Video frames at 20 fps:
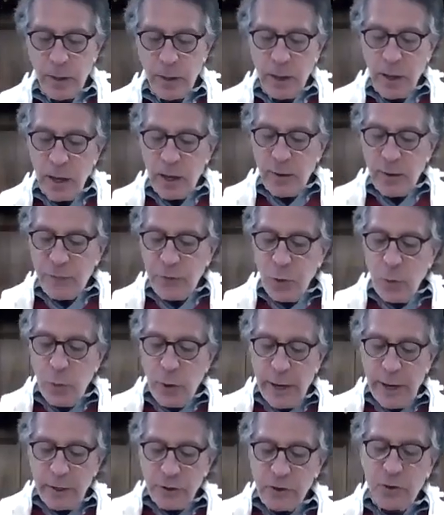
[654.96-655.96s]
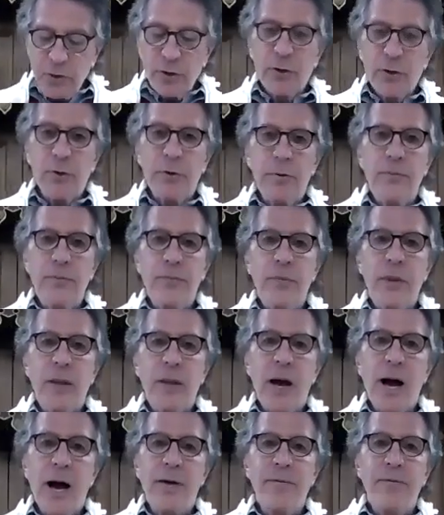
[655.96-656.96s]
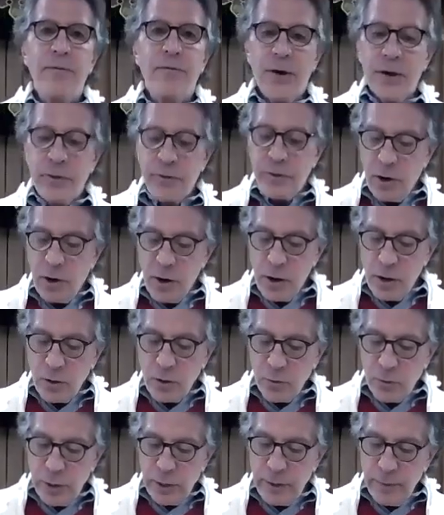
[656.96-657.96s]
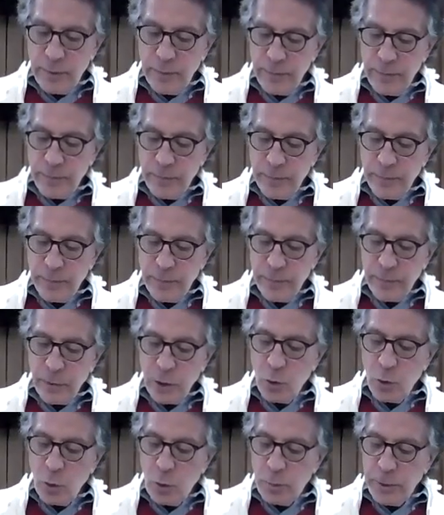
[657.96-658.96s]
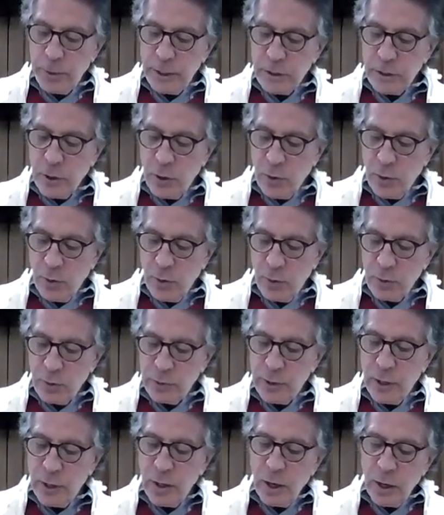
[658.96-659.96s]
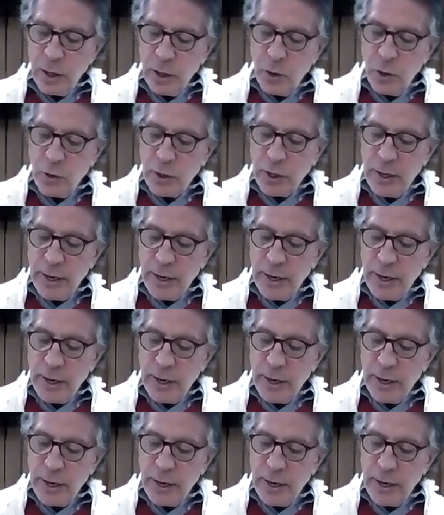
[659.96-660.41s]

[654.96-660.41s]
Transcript: And if you answer, I fed the hungry, you will be told, you can